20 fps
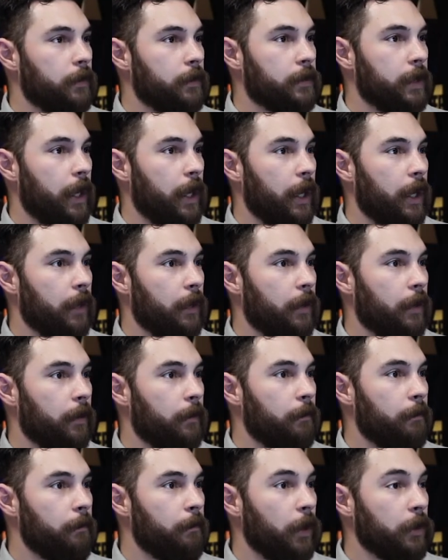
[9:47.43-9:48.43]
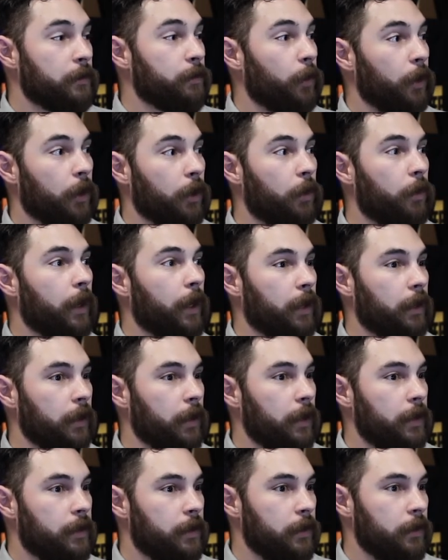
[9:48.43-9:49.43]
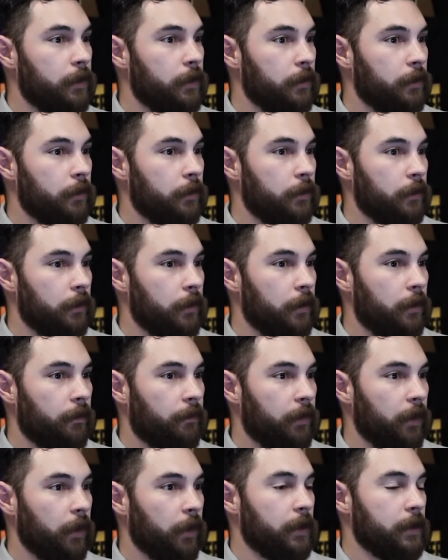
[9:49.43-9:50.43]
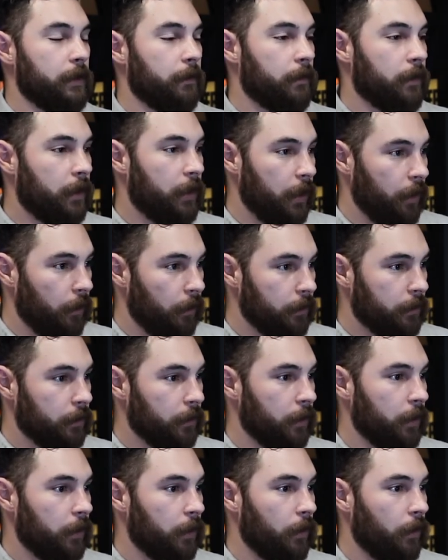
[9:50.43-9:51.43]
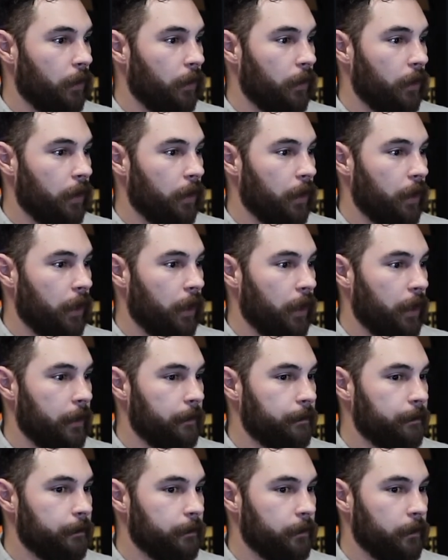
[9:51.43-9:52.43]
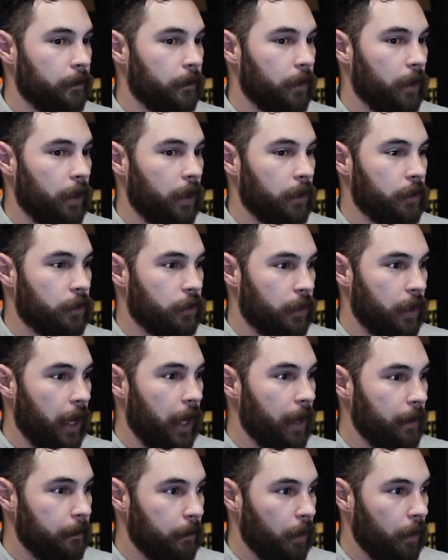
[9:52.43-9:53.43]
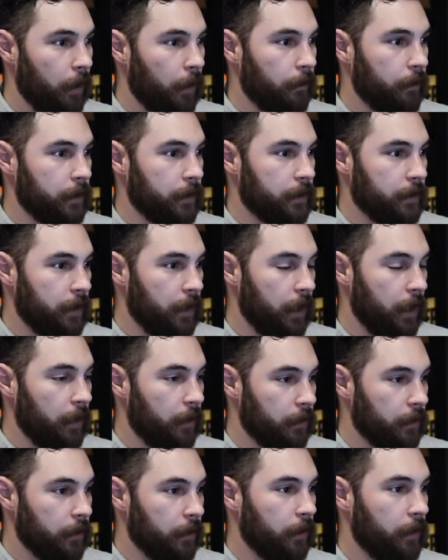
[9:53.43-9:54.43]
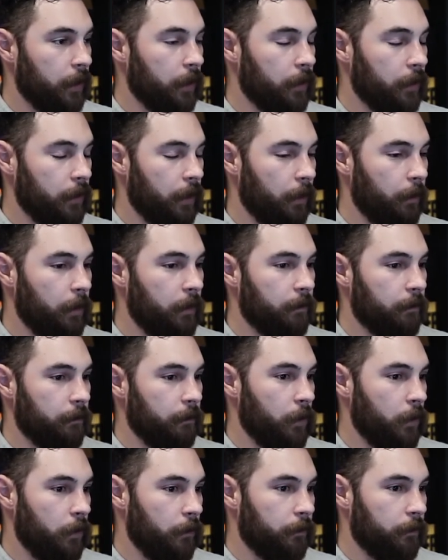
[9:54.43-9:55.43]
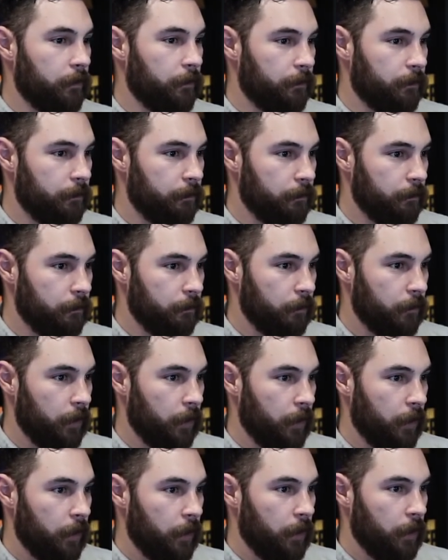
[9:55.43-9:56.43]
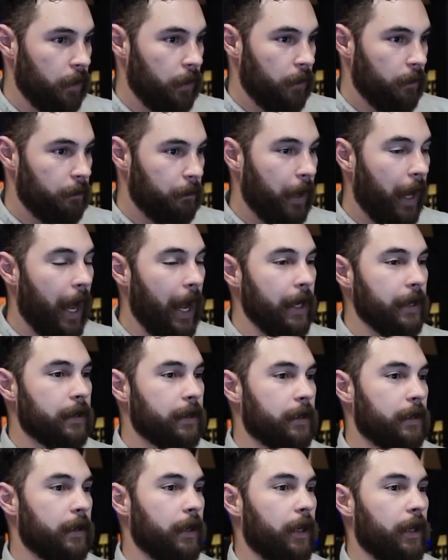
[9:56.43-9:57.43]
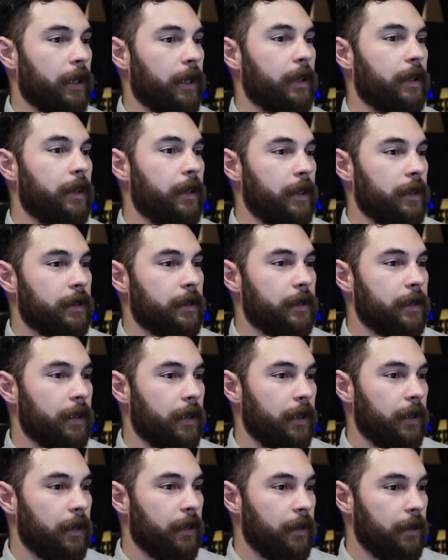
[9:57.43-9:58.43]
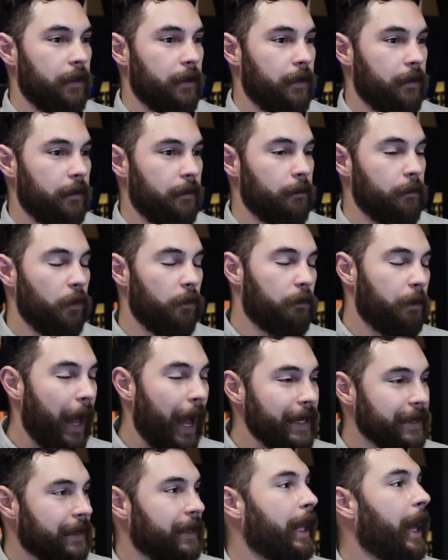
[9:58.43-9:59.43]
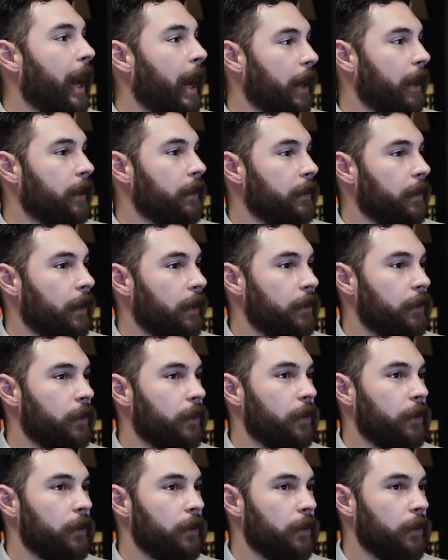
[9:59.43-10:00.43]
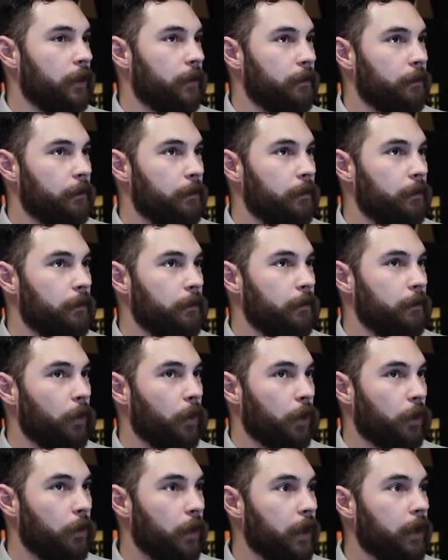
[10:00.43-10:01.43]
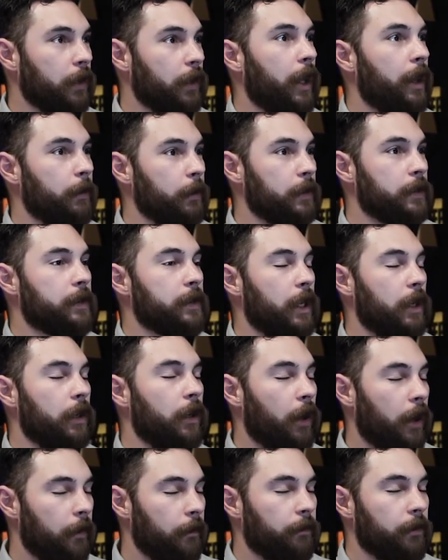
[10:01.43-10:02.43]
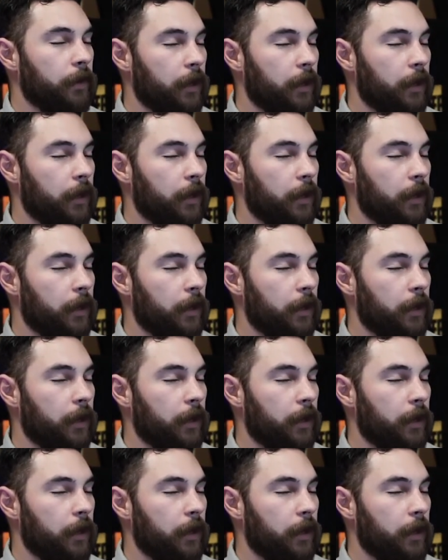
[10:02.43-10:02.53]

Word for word: saying much more quickly to the feelings of guilt or mm-hmm. or um, uh, shame of a sin or th- that we've moved past like this move past that and, and you're you're more quickly able to say no i'm